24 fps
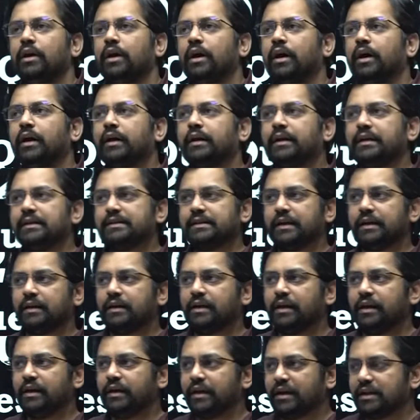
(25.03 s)
Uh,
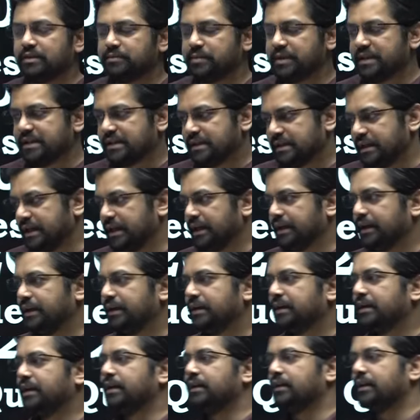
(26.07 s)
recently it has been seen
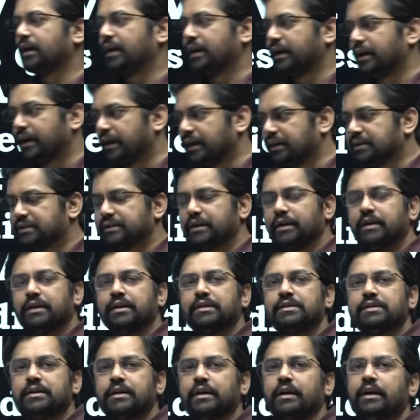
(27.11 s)
in the ancient
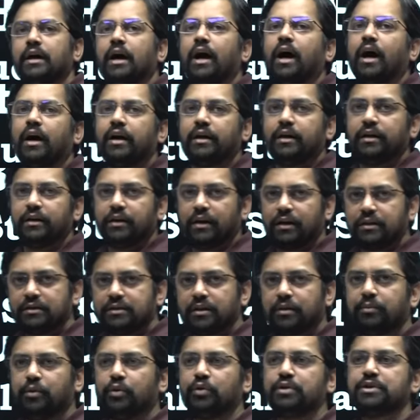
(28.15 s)
history, art and
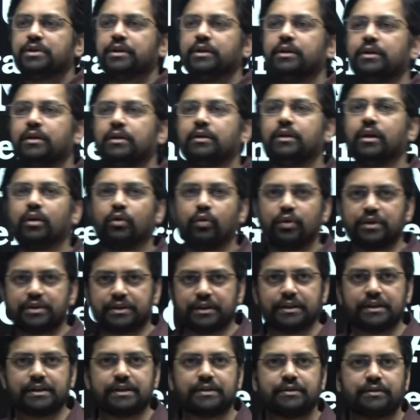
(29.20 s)
culture portion, the
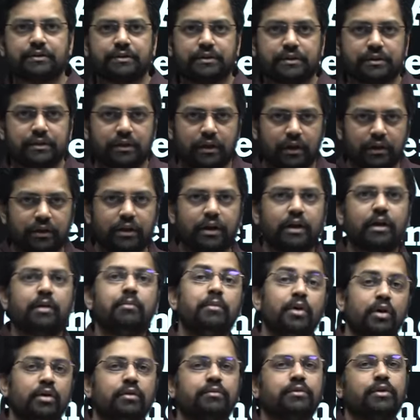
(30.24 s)
questions, uh, the
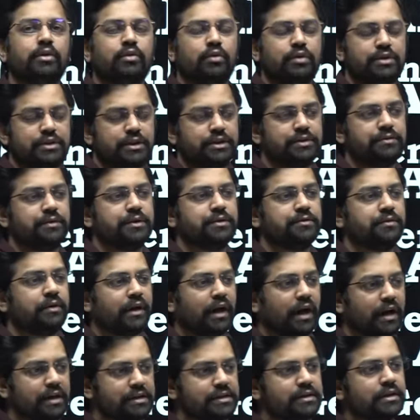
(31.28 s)
number of the questions which were
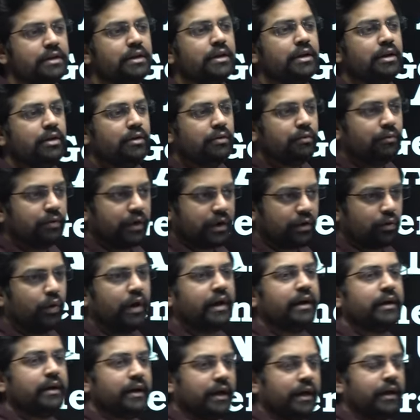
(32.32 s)
asked were
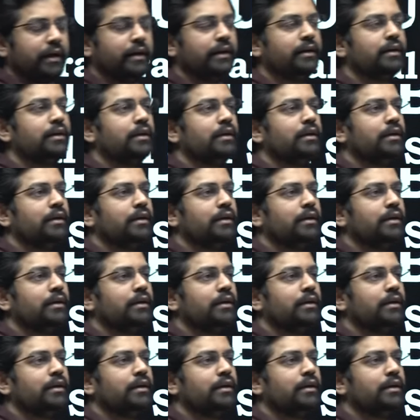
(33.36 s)
quite high.